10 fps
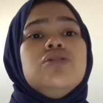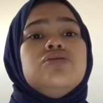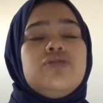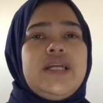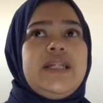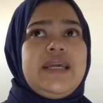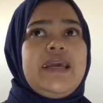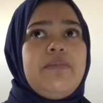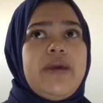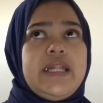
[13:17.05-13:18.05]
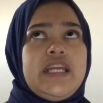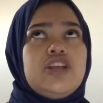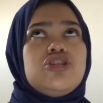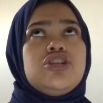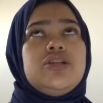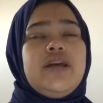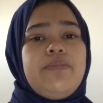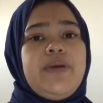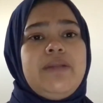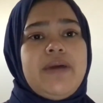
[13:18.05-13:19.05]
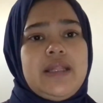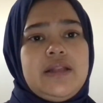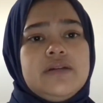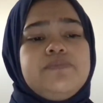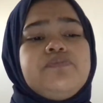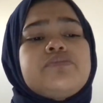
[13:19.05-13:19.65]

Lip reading: so that they can manage their pain better.